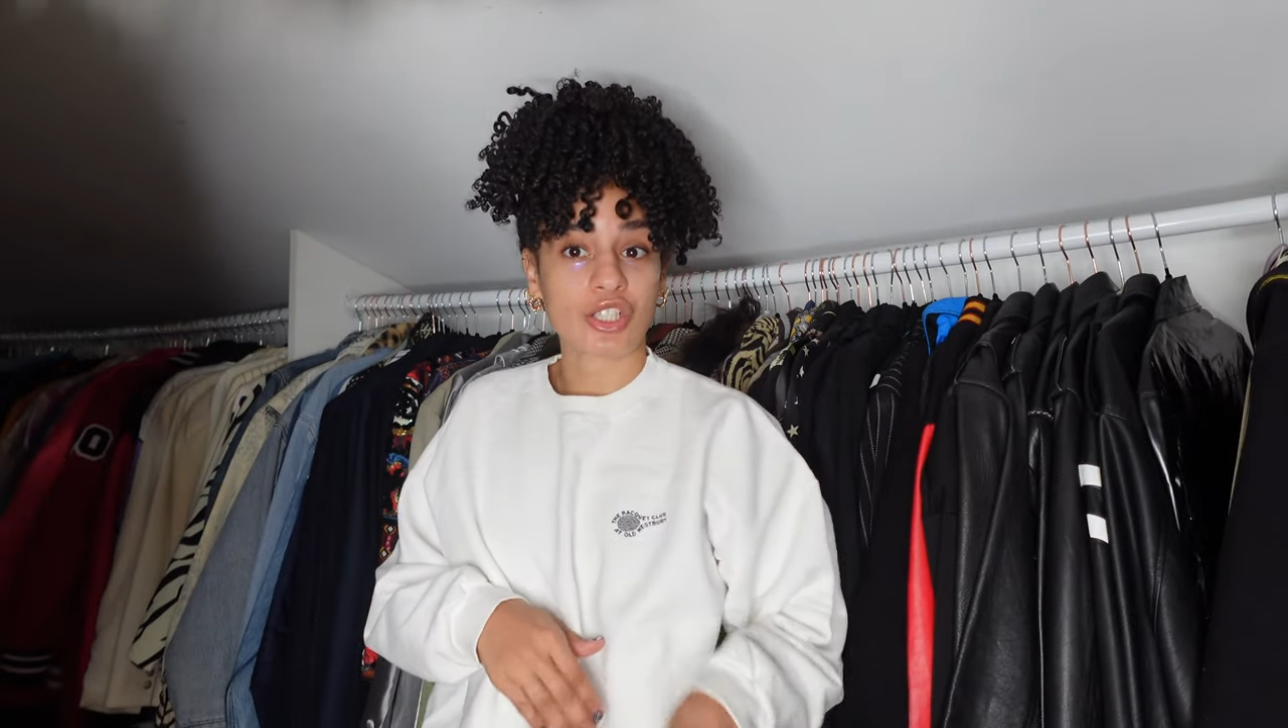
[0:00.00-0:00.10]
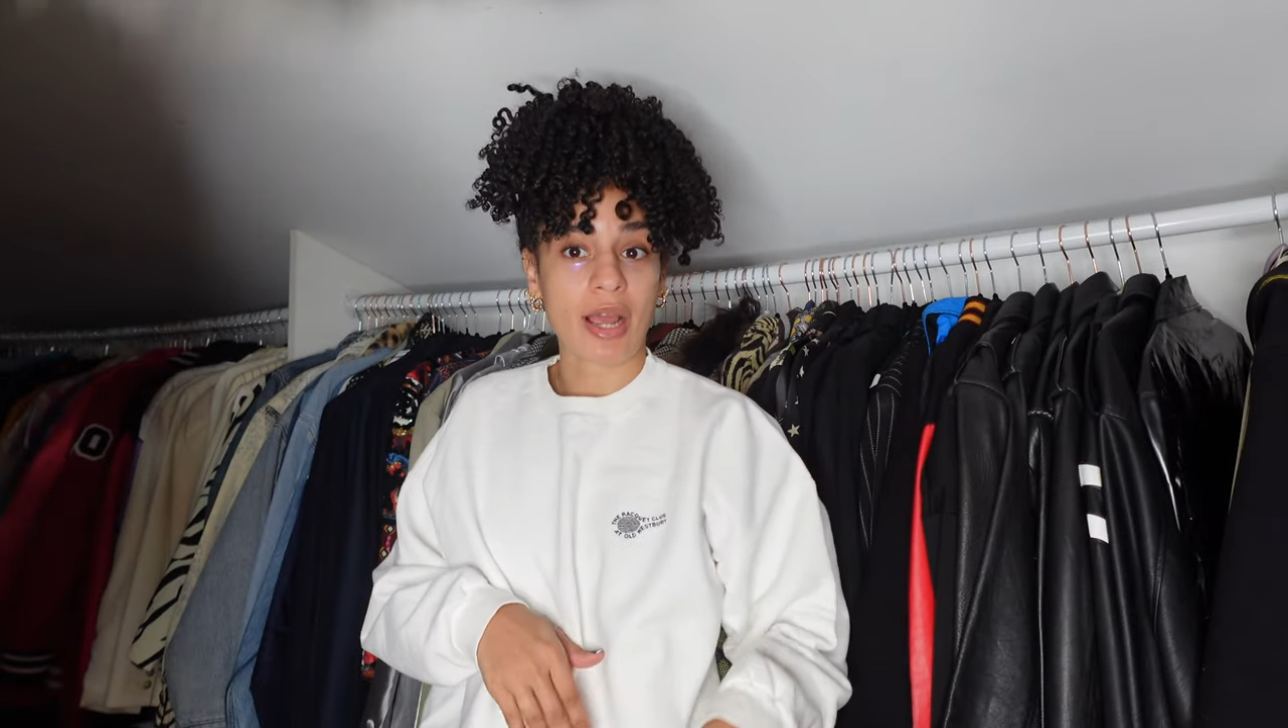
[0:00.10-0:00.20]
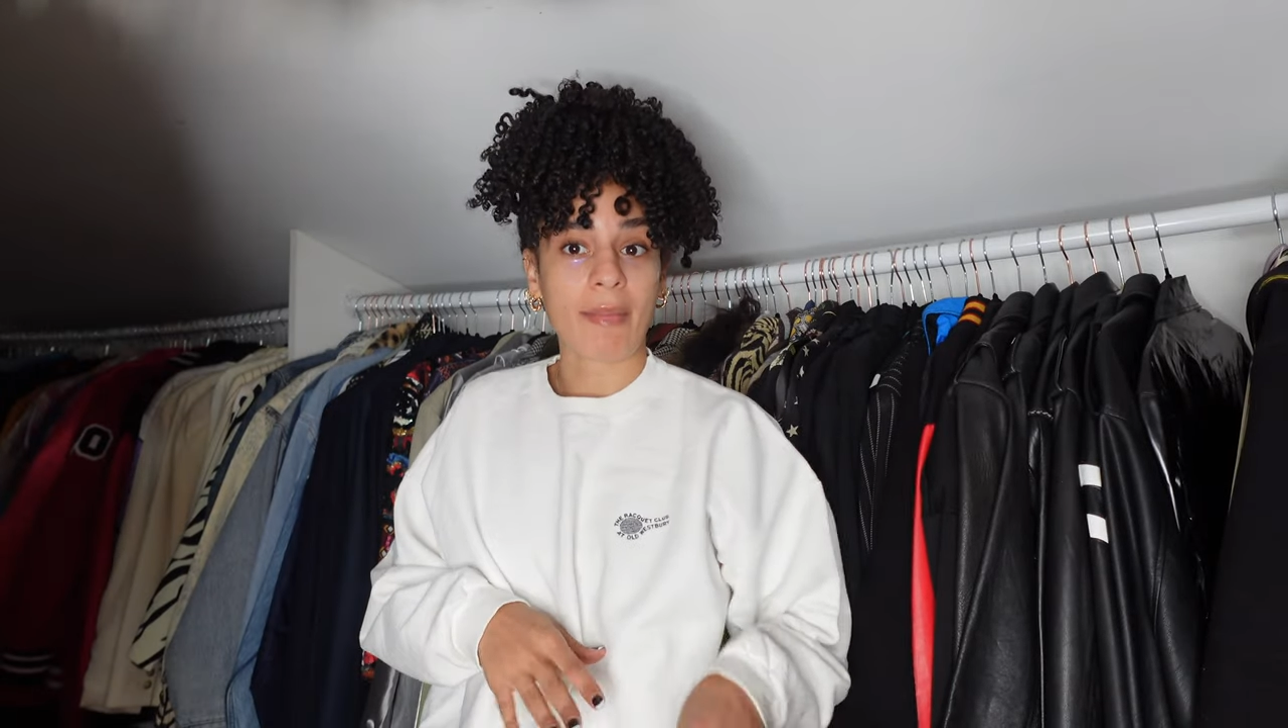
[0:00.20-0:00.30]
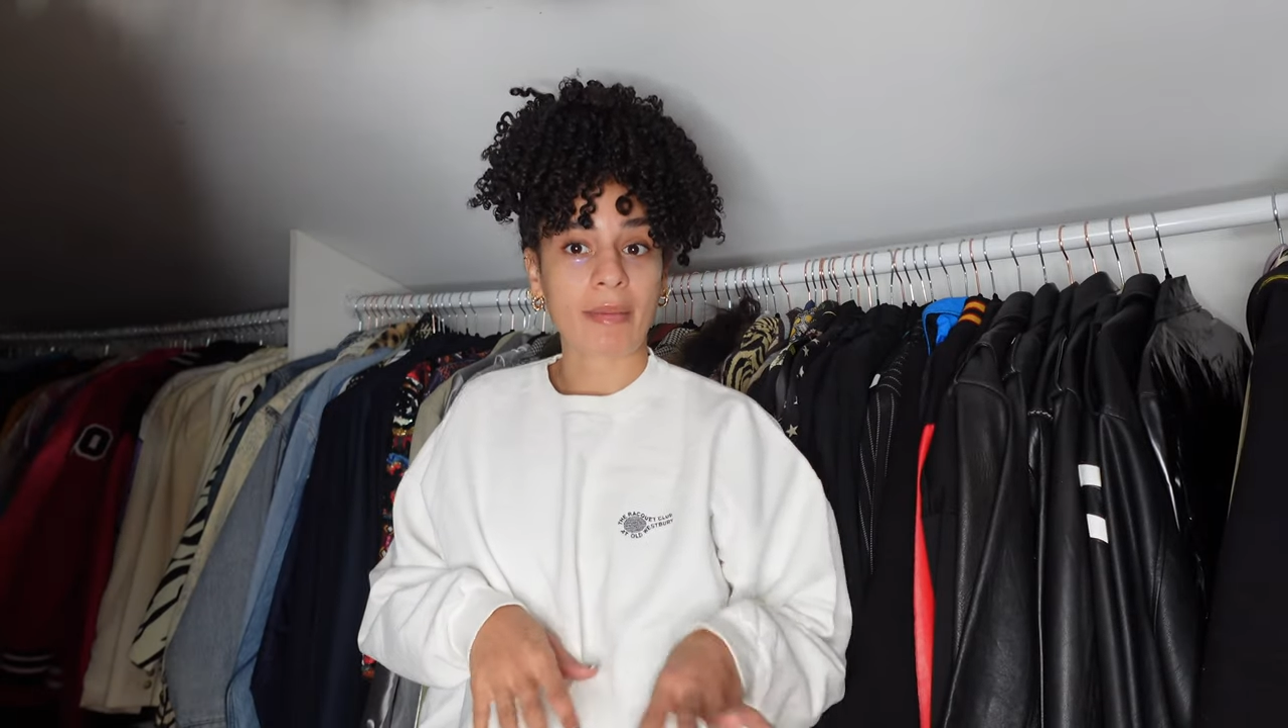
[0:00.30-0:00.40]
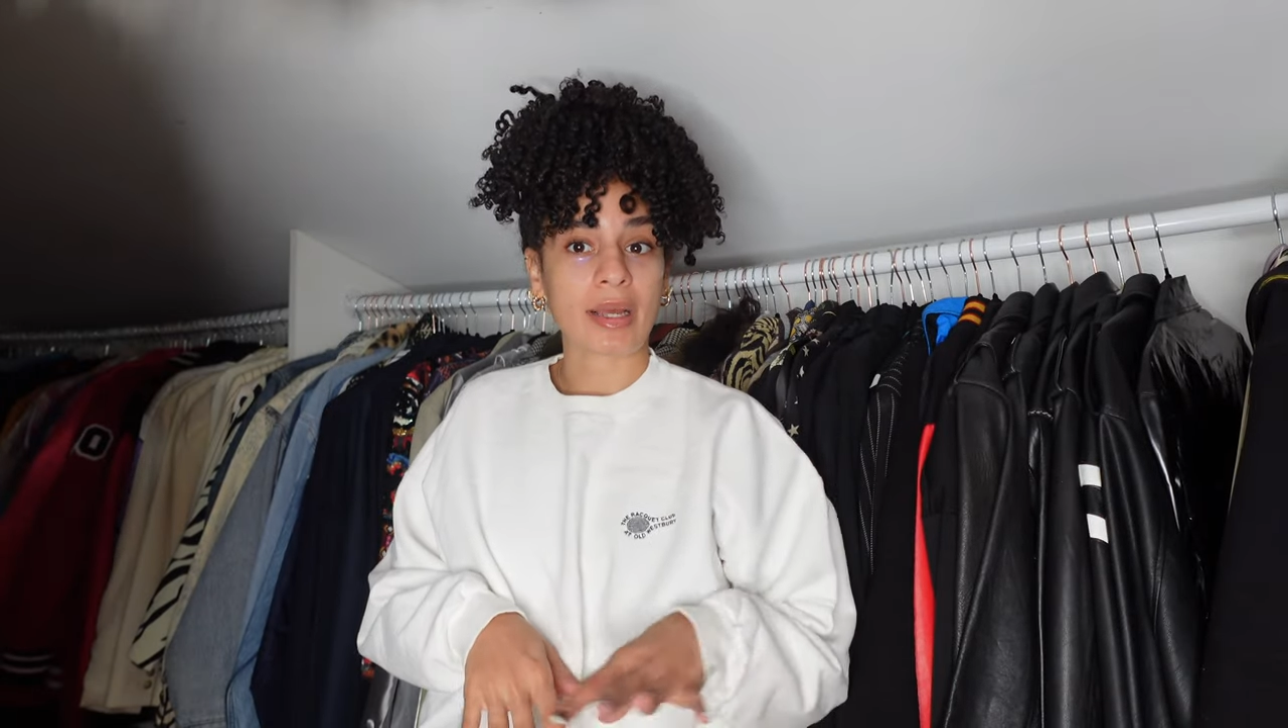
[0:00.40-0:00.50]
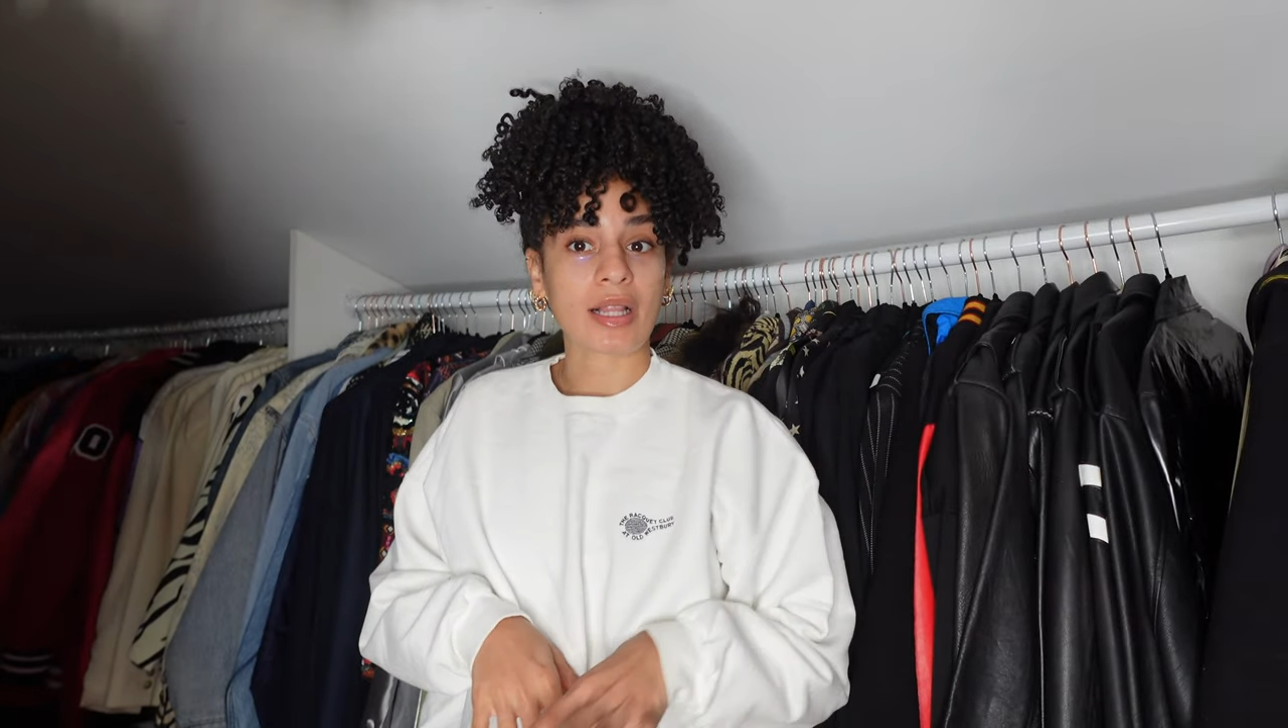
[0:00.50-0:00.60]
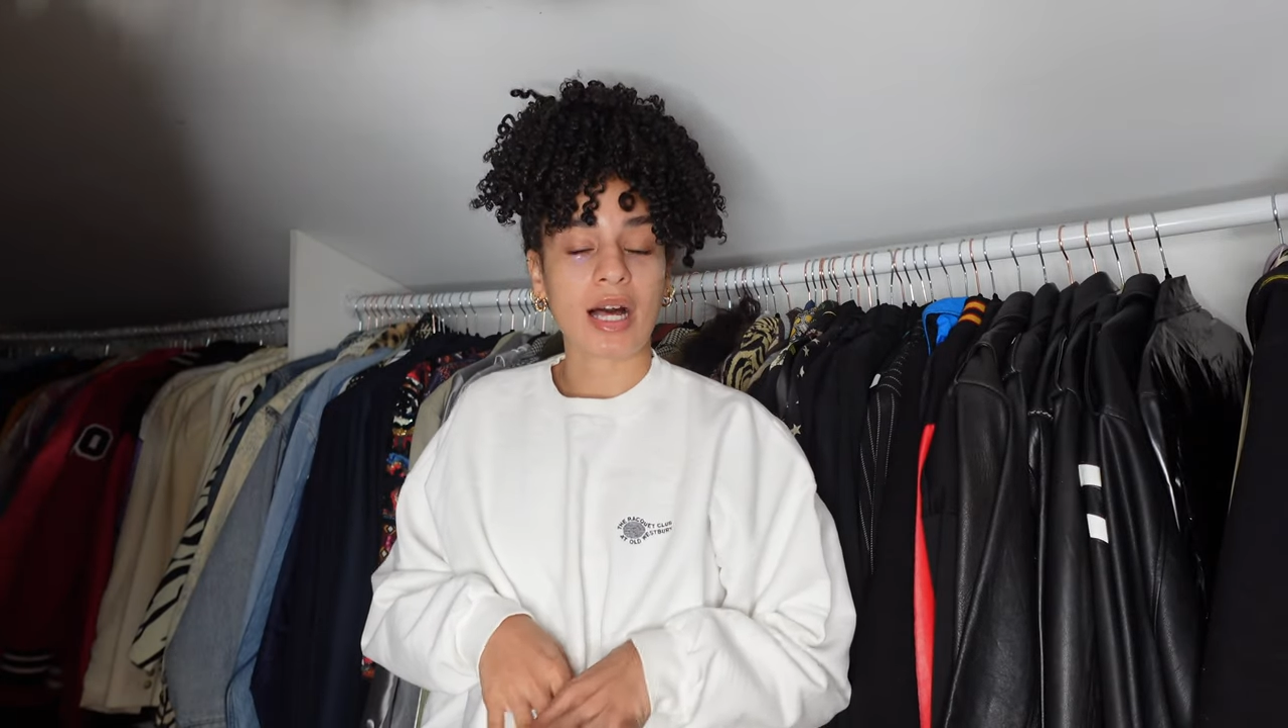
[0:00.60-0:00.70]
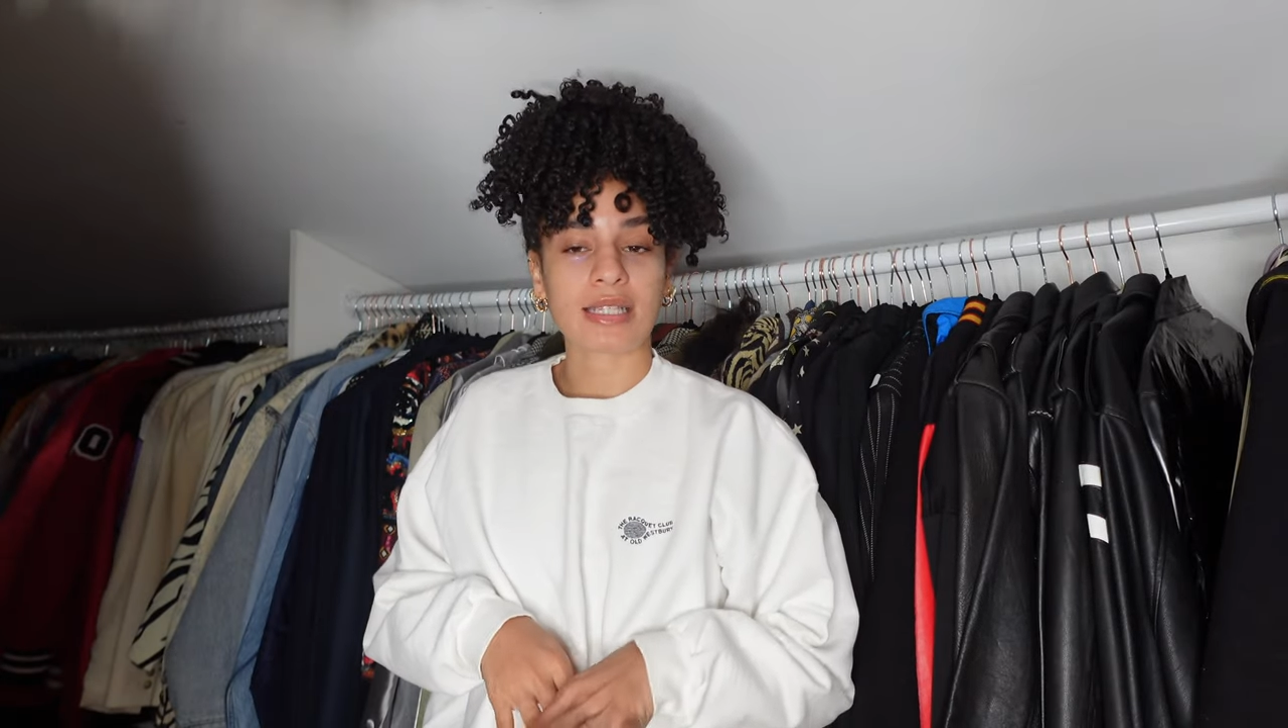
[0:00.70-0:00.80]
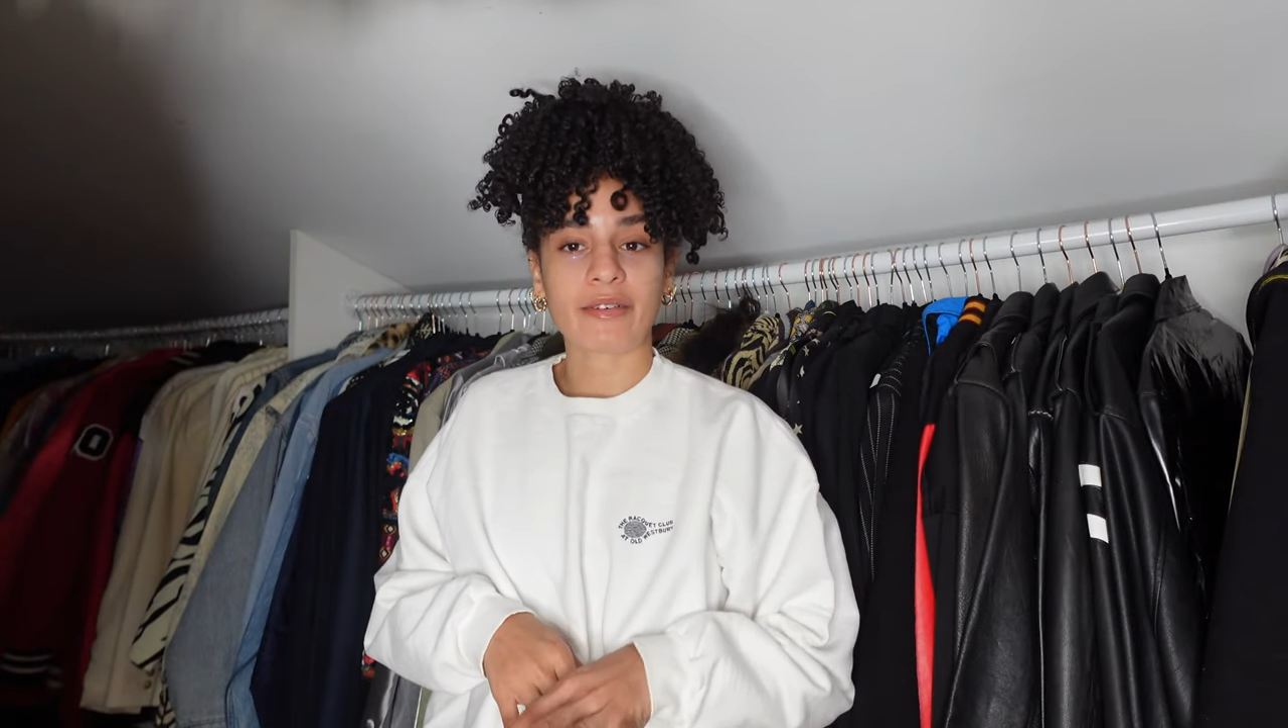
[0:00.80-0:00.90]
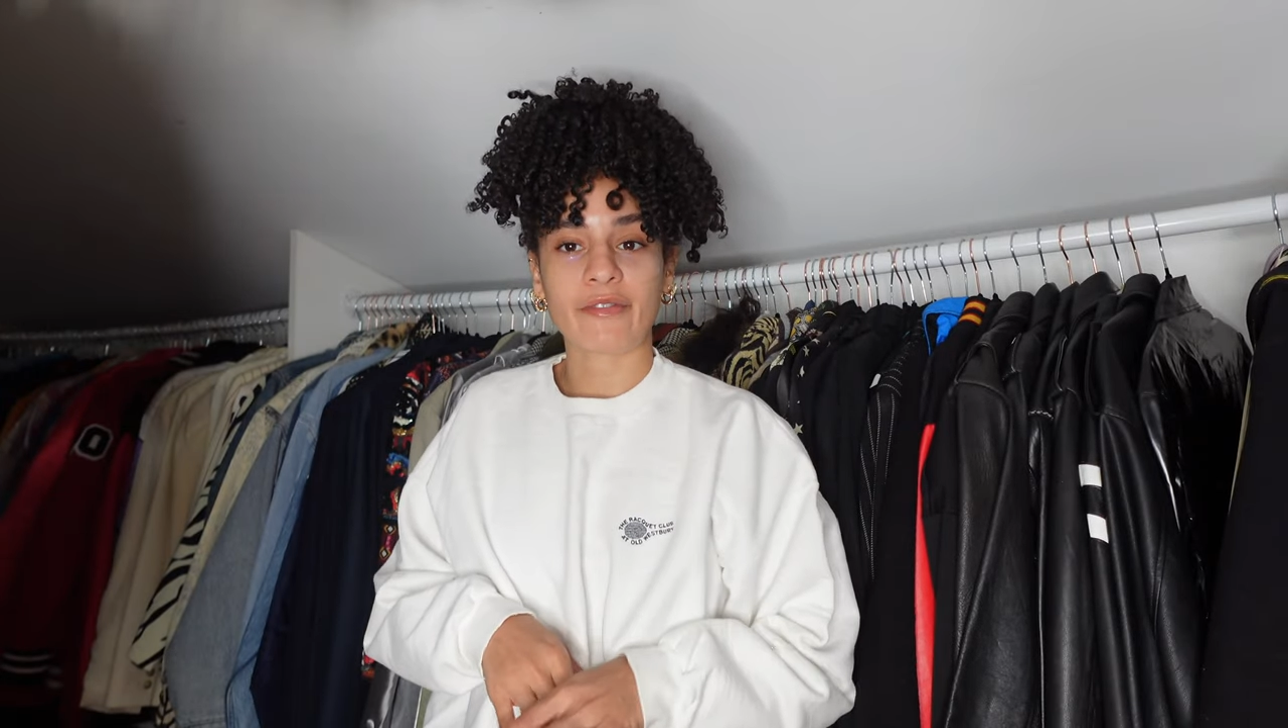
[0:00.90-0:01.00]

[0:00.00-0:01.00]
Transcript: shopping my closet